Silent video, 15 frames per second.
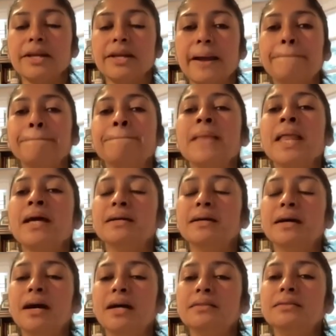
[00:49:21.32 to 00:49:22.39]
Yeah.
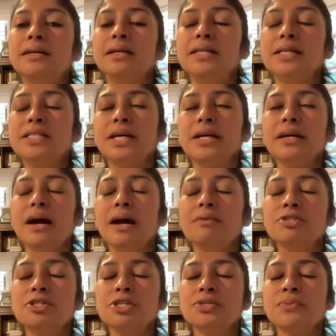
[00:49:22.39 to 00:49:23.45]
DJ, I
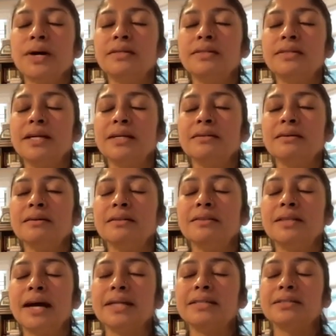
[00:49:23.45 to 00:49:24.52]
was just wondering
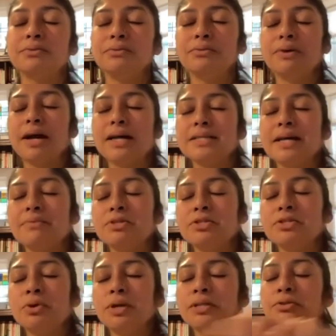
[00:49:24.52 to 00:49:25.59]
that as I
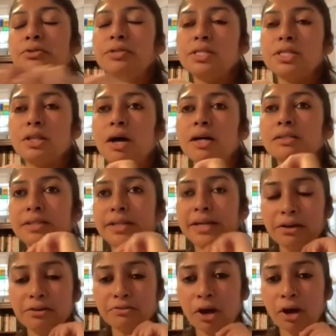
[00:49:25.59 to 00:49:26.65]
was going through this long
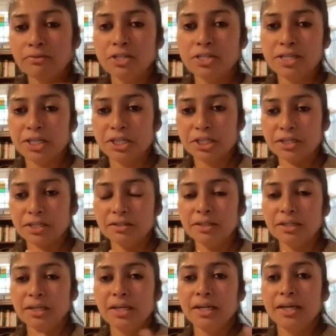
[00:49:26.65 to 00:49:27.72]
thread of conversation,
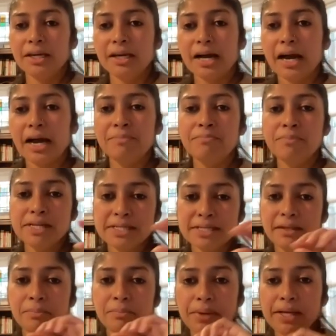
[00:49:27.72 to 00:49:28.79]
I
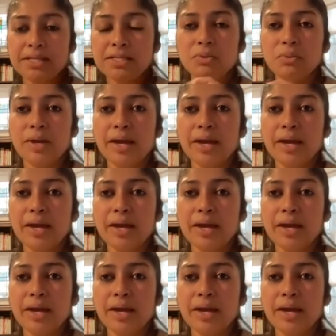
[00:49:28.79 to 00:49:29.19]
missed the piece